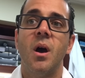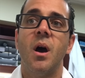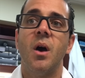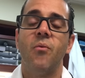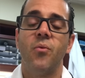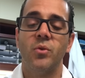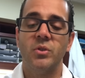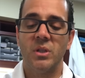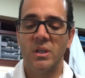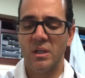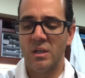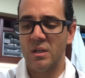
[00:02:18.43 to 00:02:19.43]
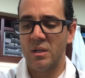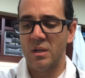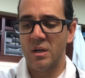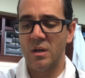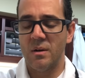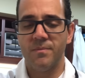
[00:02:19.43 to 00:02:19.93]
Uh, of course, he needed
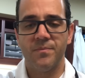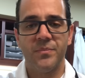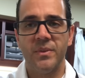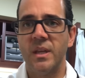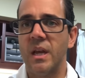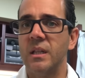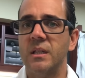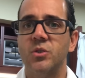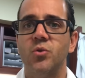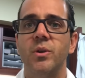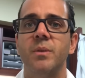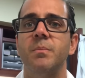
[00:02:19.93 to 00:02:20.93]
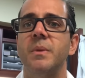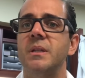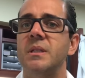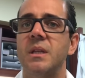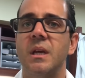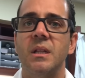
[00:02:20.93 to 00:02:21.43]
uh, daily
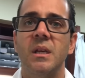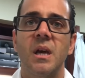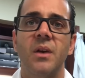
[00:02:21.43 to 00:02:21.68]
treatments, daily